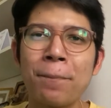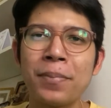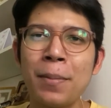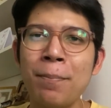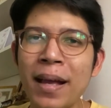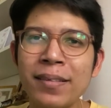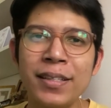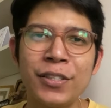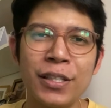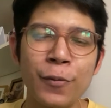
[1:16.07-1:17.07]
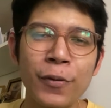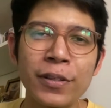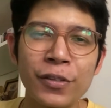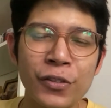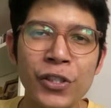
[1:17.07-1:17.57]
the message that he
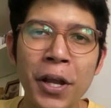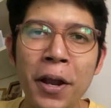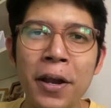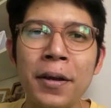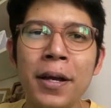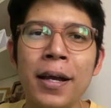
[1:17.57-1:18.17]
wanted to share,